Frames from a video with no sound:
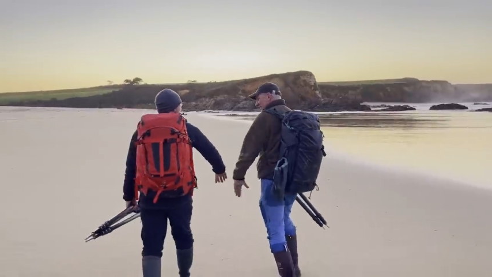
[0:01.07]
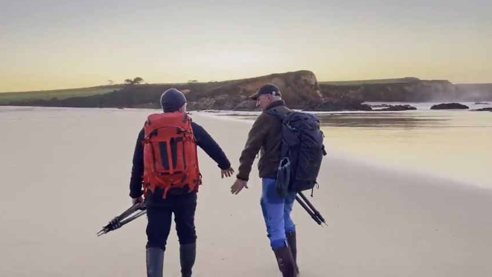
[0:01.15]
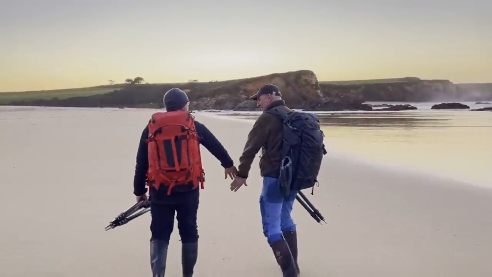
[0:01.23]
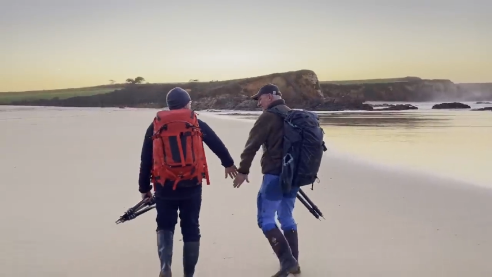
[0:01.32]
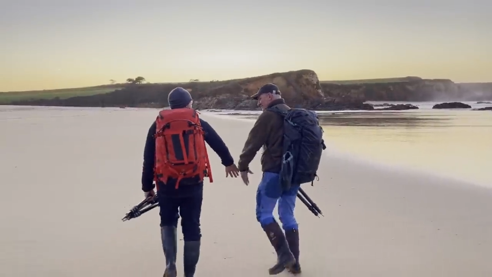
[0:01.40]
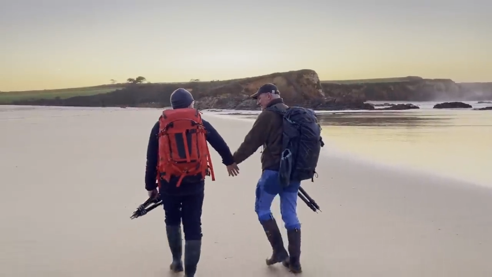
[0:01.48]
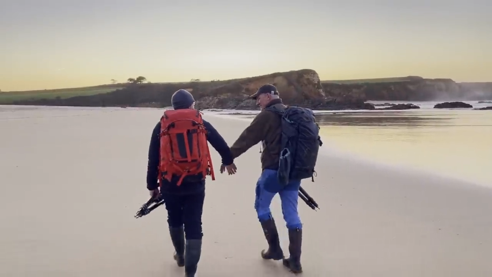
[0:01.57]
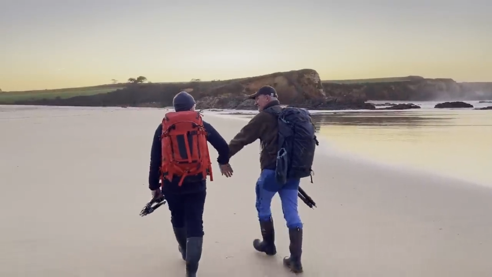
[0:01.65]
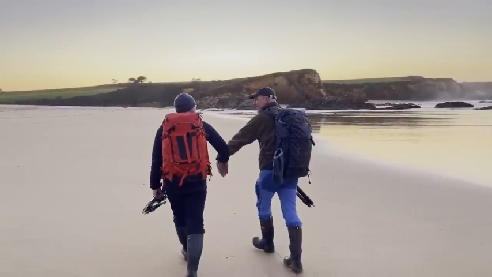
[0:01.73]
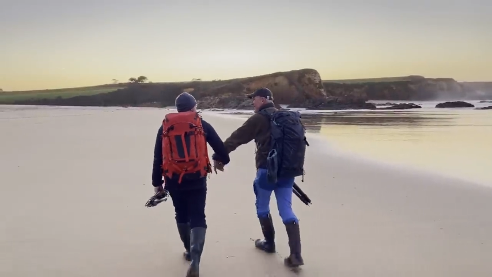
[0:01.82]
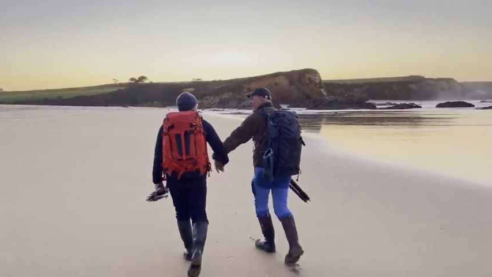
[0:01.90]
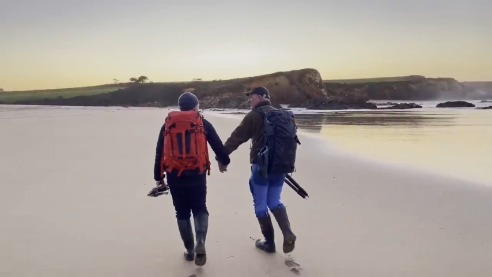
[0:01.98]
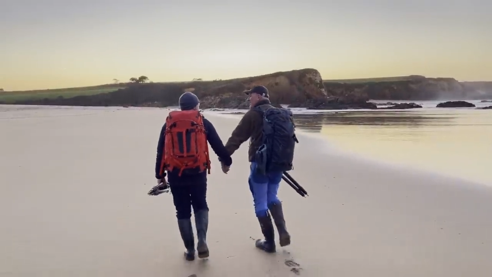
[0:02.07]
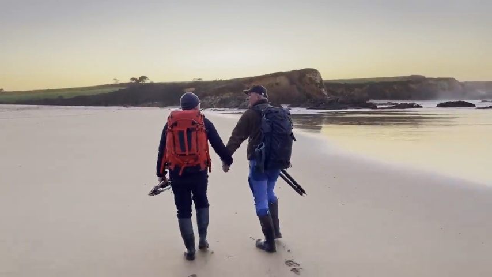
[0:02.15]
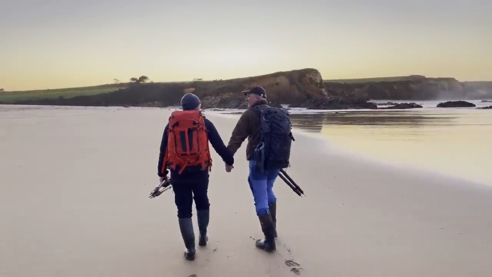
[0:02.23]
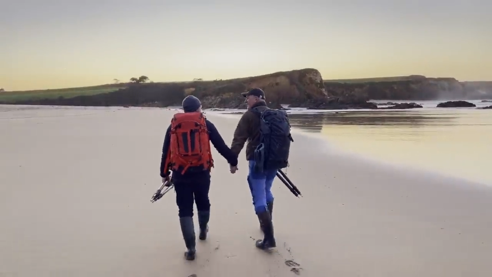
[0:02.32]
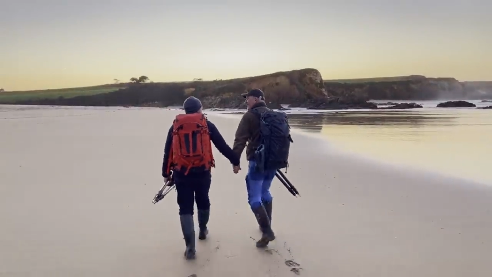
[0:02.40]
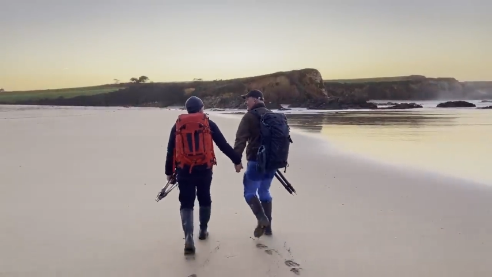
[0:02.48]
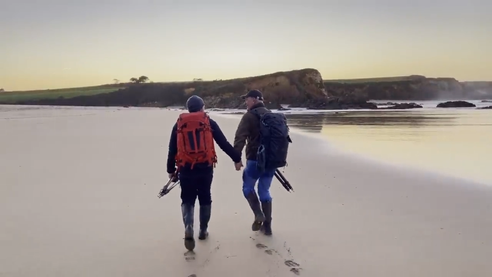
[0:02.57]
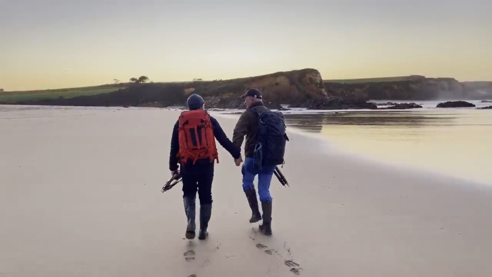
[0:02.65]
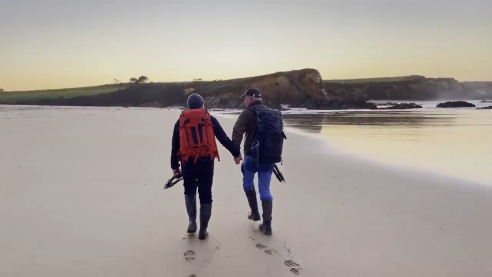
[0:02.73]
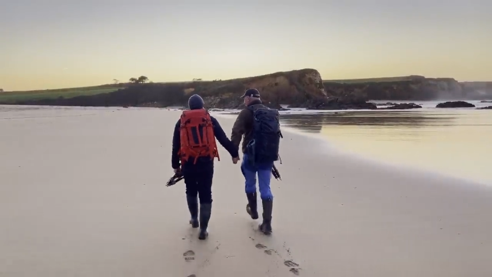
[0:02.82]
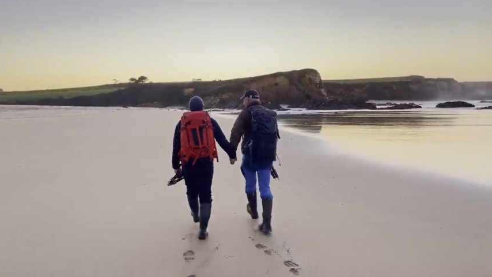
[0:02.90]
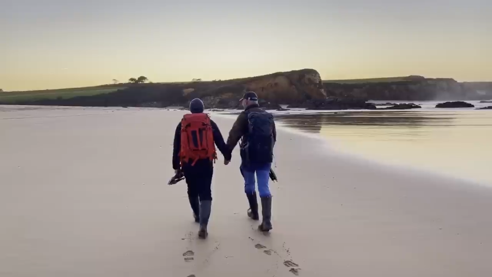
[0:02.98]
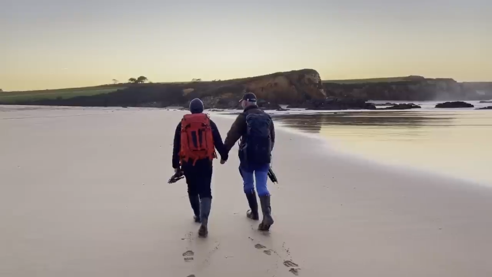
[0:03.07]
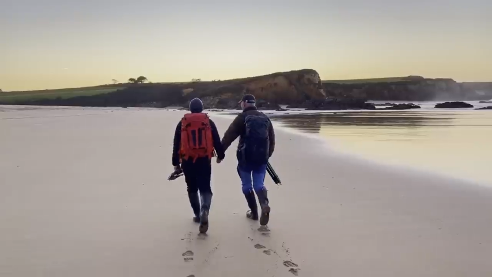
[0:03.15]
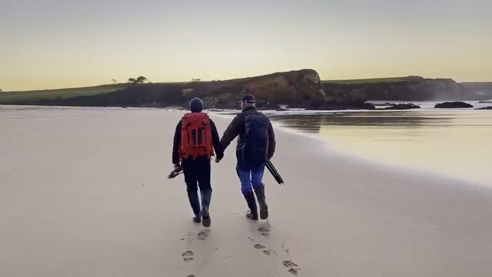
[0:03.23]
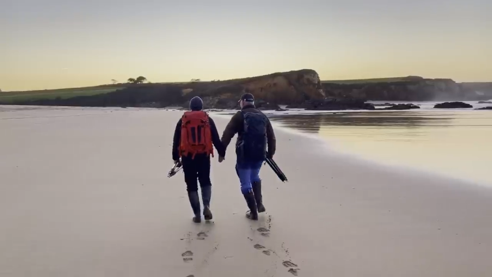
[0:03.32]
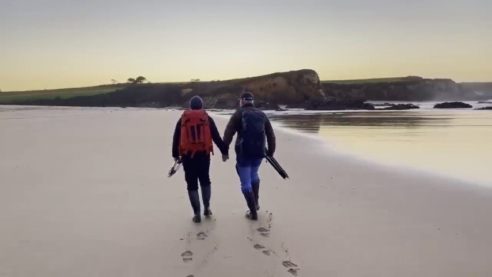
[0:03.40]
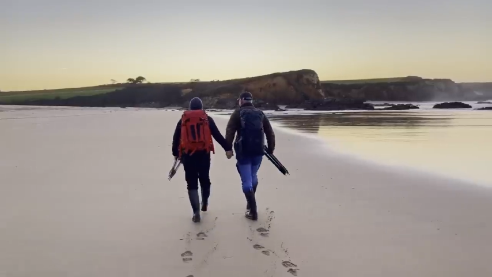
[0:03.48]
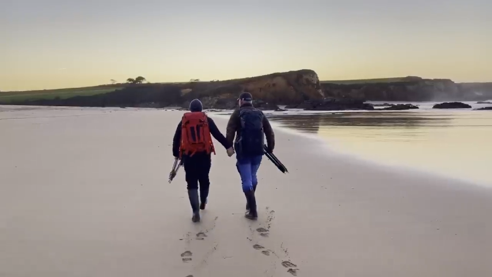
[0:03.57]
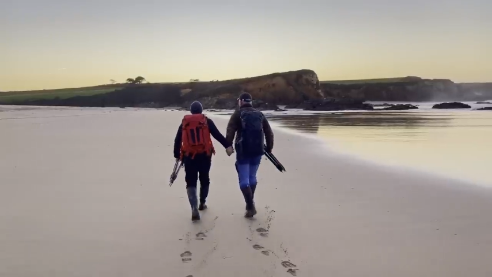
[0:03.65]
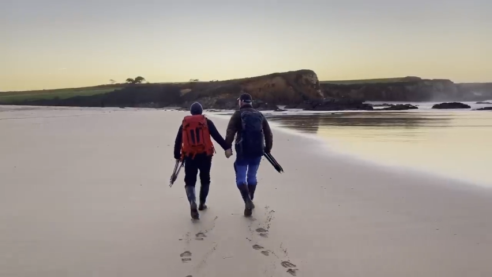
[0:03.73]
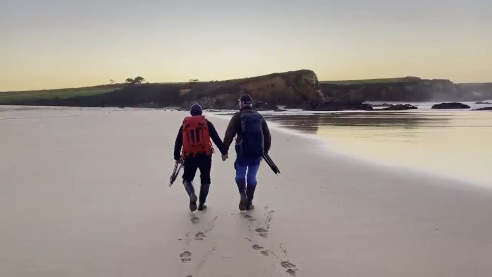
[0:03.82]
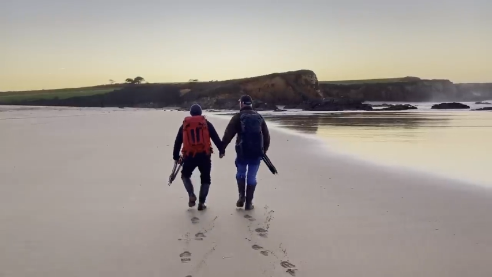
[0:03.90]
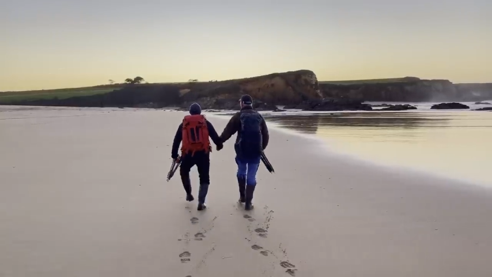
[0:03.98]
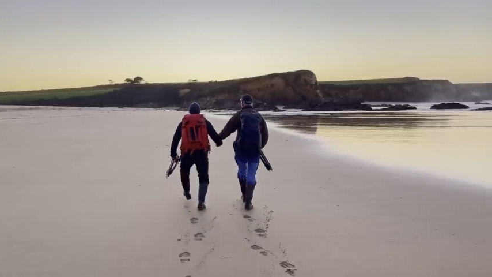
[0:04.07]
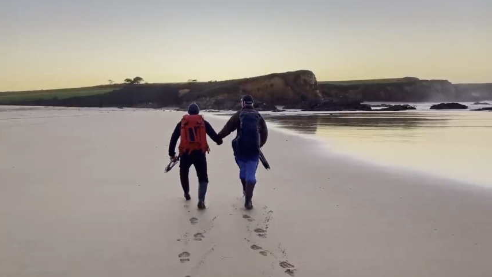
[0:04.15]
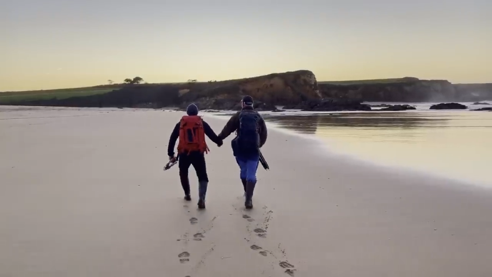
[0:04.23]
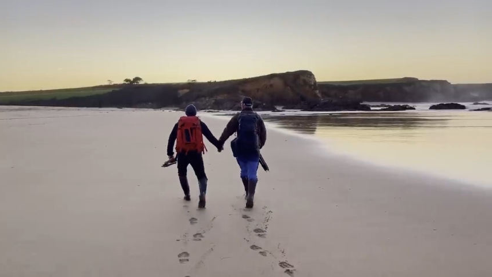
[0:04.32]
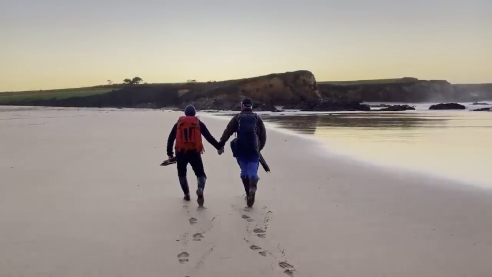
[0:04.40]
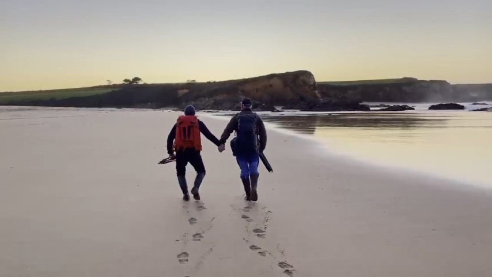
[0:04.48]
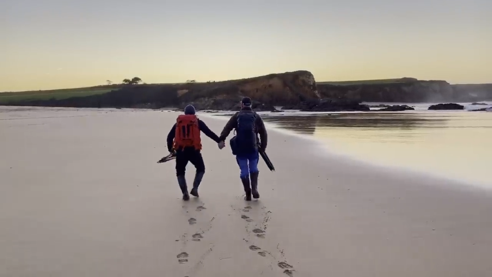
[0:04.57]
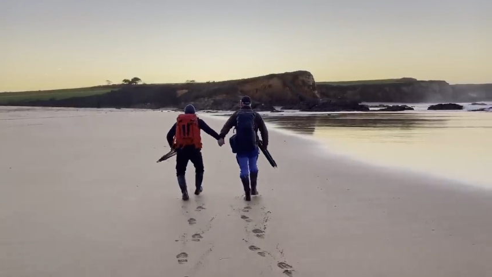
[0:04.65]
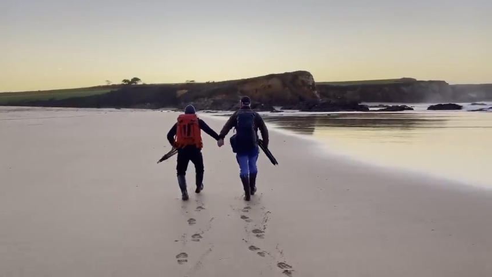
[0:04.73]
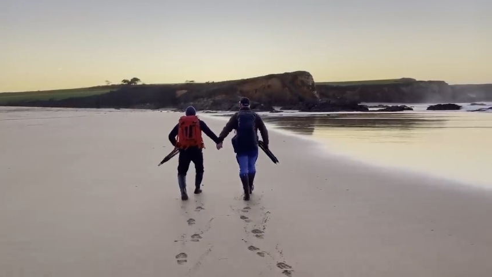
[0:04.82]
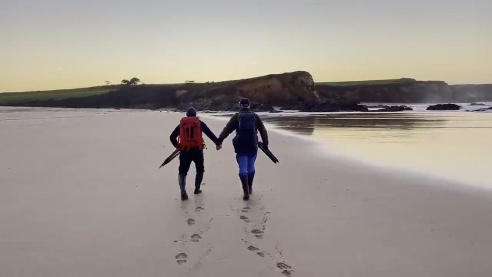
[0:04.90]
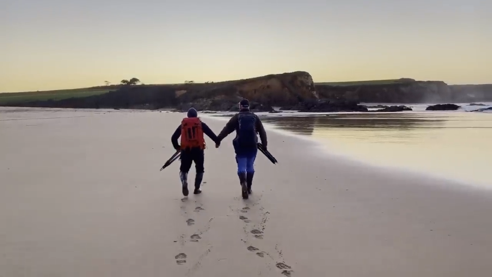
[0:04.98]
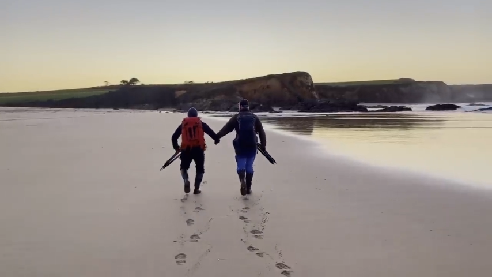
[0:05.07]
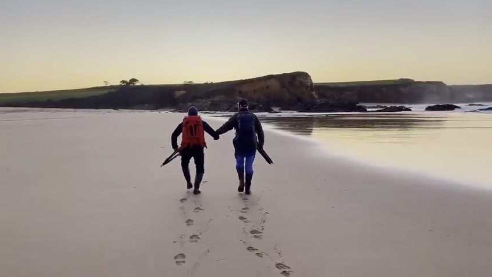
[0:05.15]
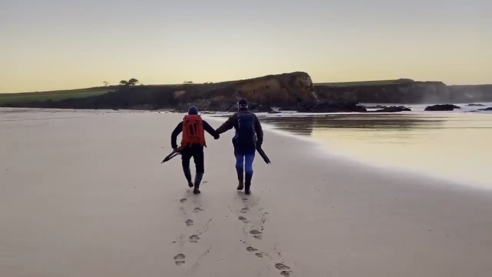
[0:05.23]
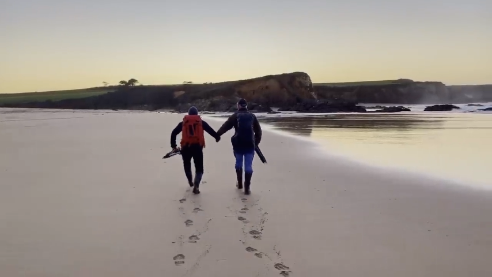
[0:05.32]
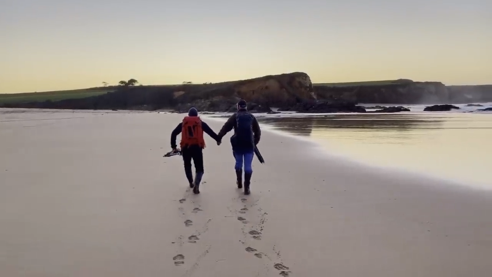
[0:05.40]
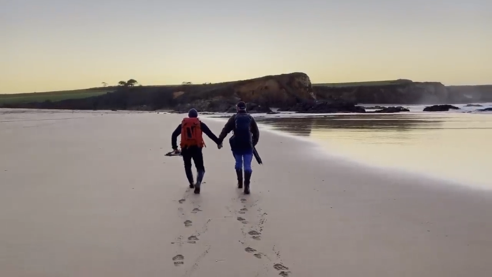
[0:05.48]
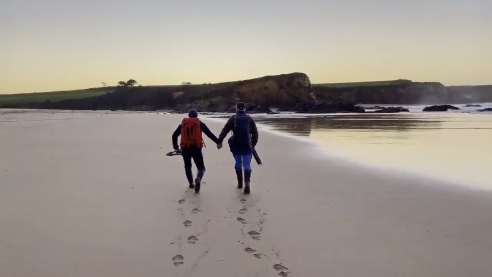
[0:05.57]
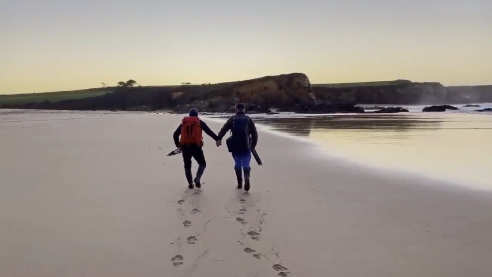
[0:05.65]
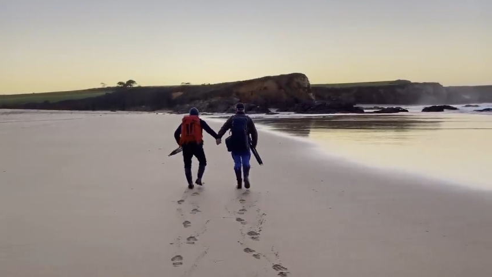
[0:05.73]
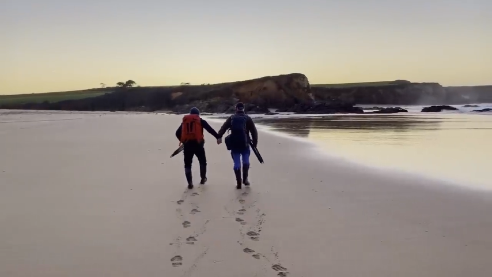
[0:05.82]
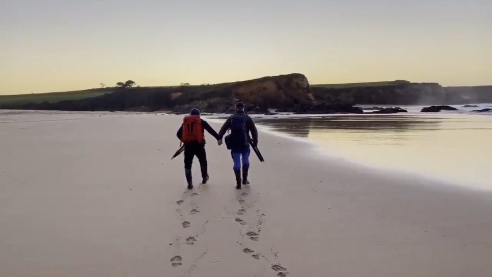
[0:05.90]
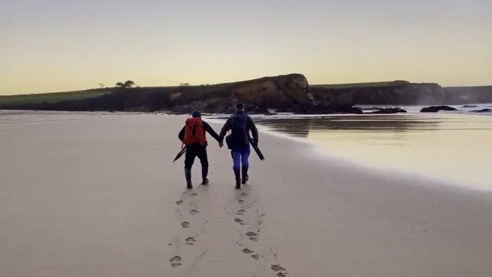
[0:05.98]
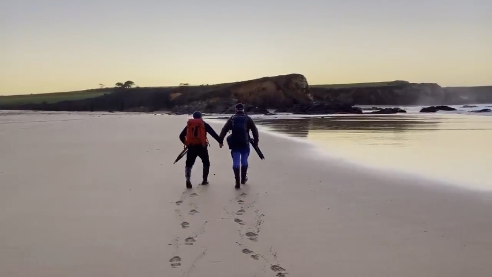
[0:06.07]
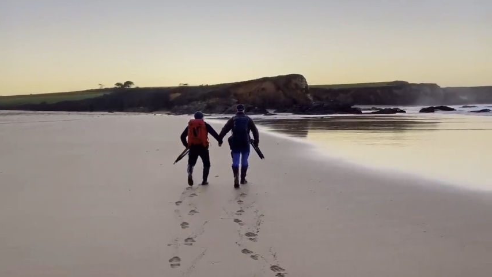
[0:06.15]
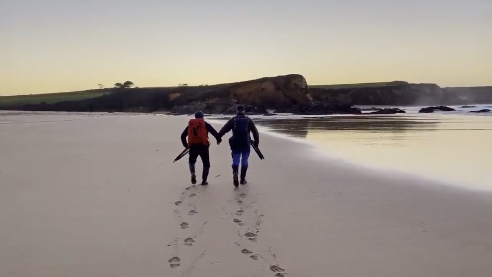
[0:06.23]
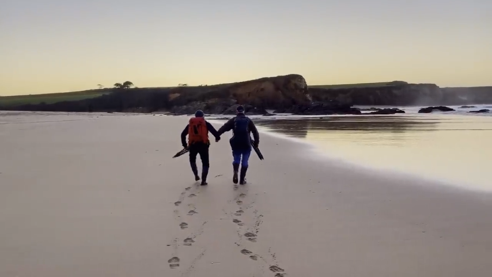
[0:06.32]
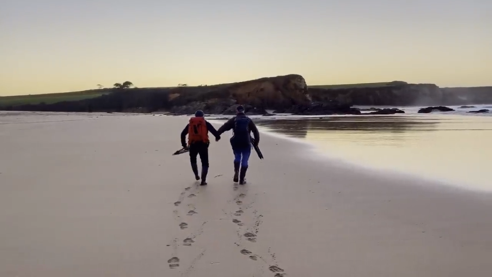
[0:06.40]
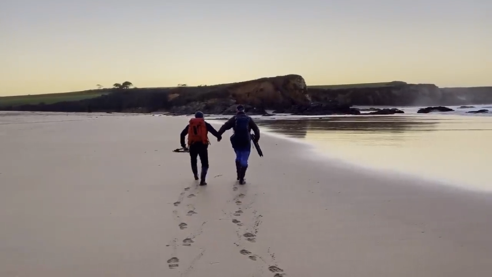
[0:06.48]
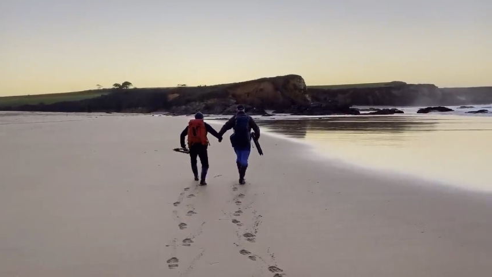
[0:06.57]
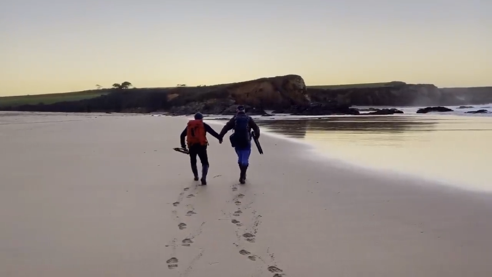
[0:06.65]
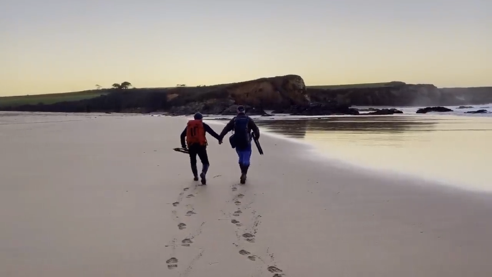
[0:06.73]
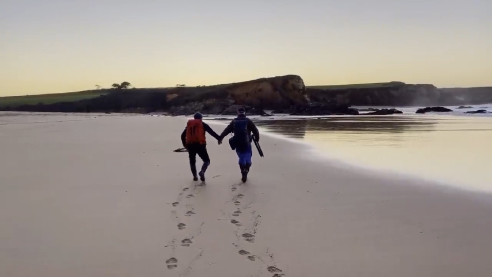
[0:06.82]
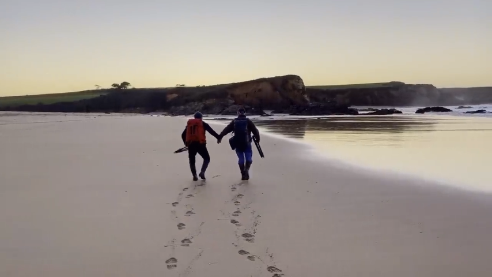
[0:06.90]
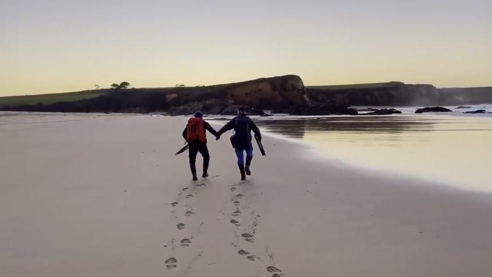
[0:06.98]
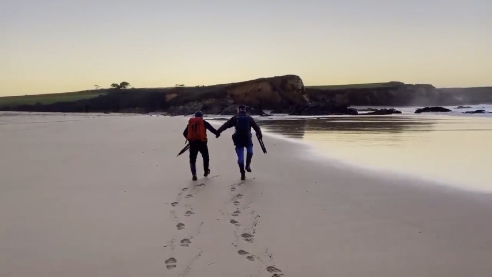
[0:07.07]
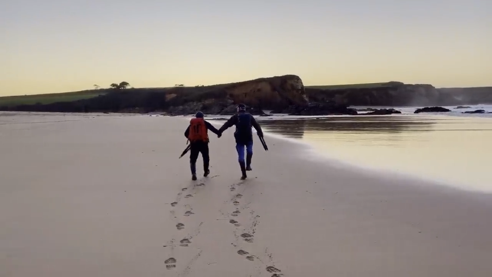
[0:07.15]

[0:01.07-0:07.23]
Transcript: No face is visible, so there are no lips to read.